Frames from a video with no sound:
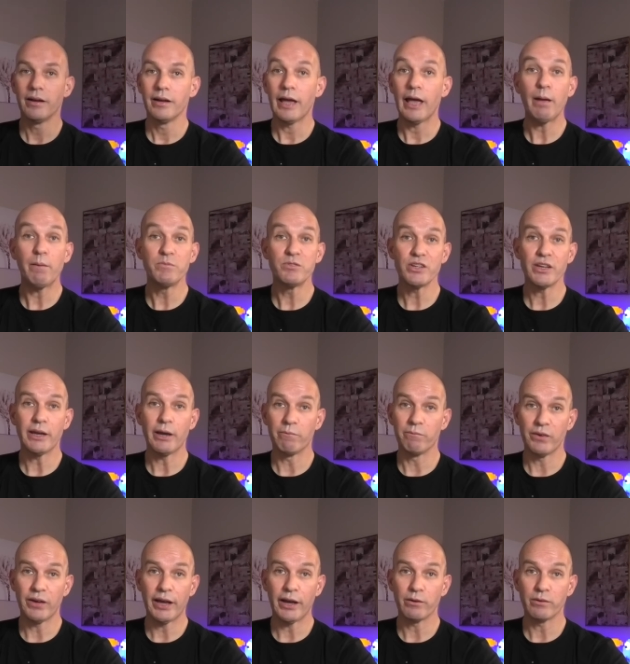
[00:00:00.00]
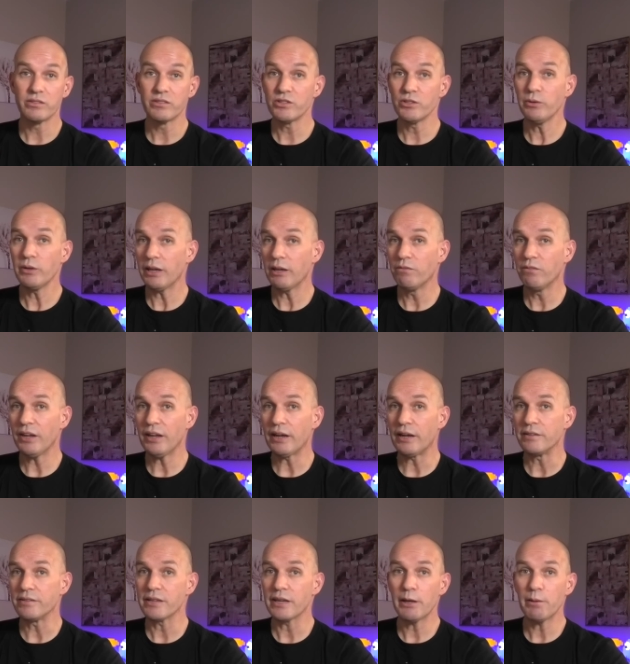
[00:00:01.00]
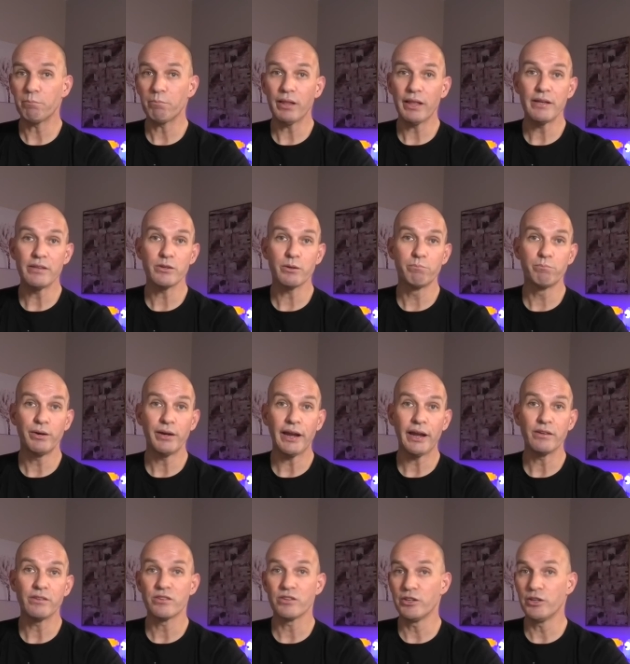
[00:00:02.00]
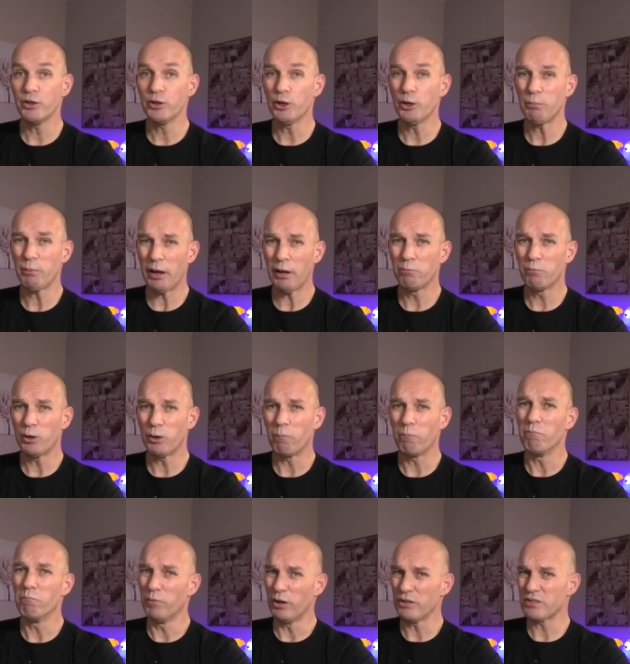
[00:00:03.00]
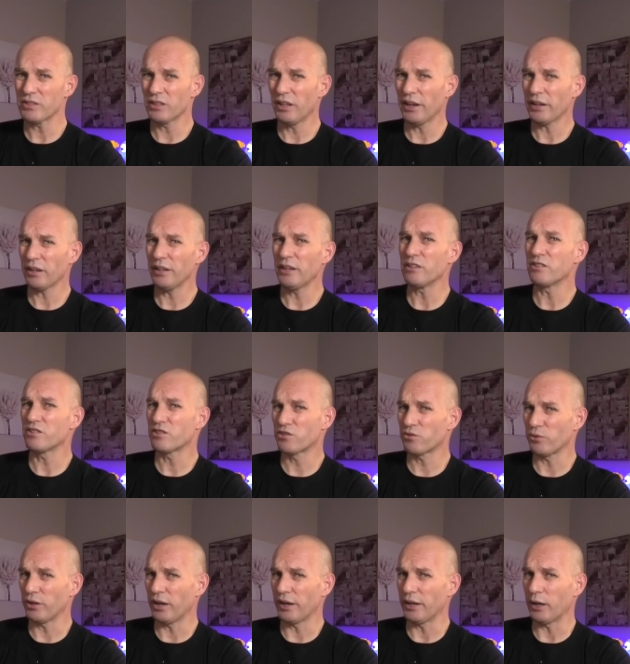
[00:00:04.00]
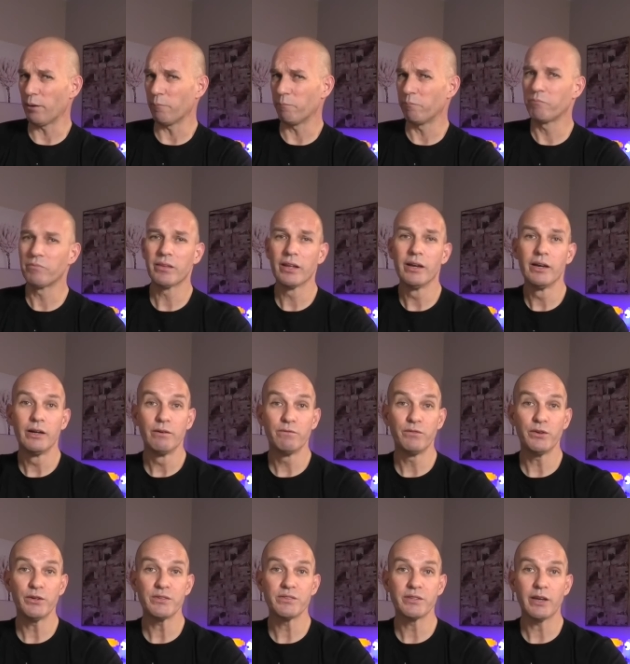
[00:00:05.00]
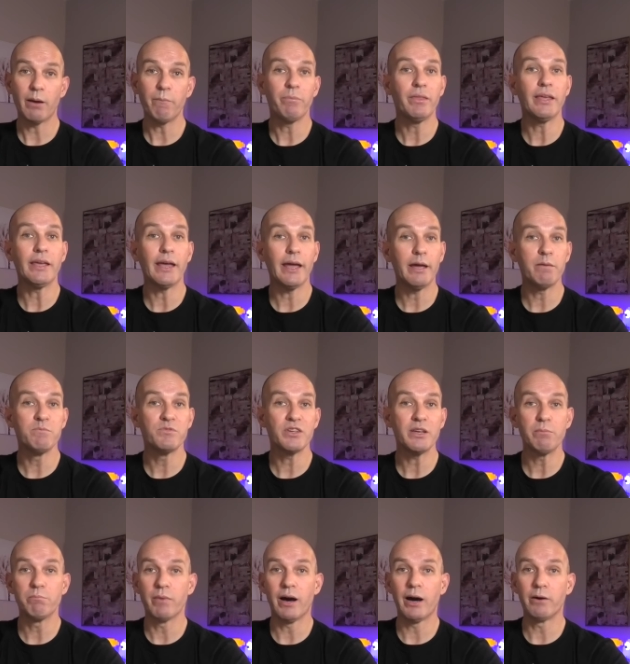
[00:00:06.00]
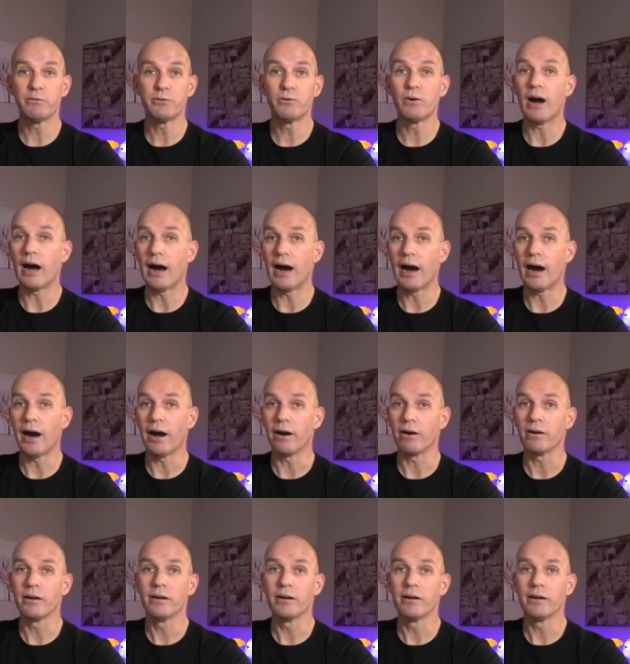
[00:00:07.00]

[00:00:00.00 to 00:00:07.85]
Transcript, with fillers: MG unveiled two EVs it plans on bringing to Europe and, well, most likely Australia. First up, the MG Marvel R.